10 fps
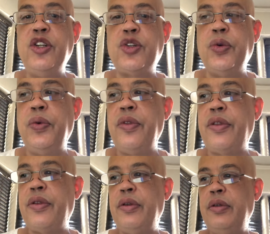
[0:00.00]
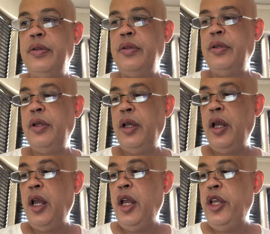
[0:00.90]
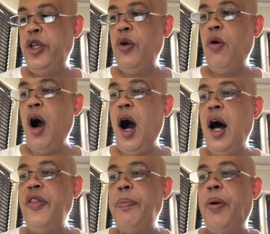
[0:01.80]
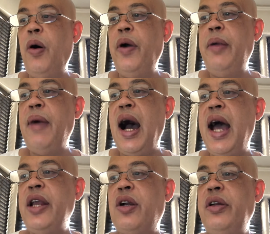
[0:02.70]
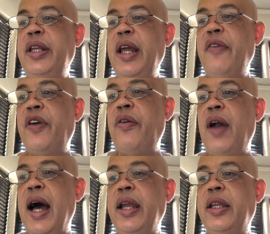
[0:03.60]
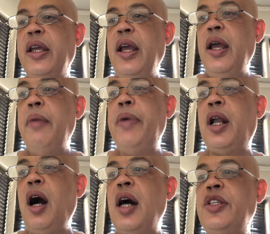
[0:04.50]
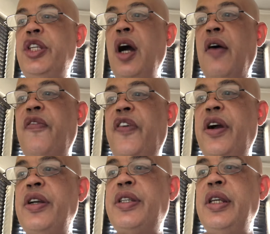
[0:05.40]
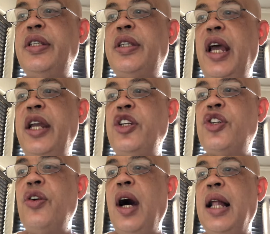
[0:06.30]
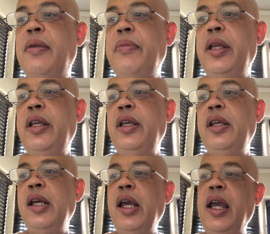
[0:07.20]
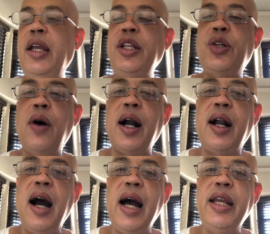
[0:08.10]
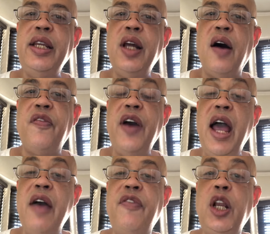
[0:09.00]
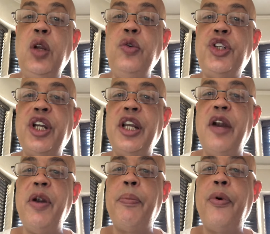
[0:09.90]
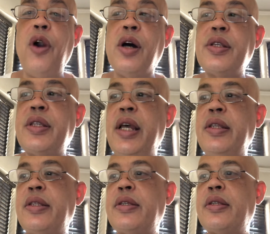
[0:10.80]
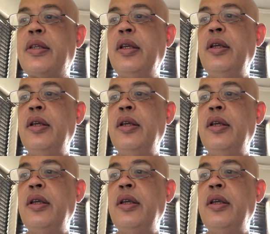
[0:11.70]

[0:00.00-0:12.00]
truth. You are the poem I could never write because your verses enthrall me into a kind of evolutionary process.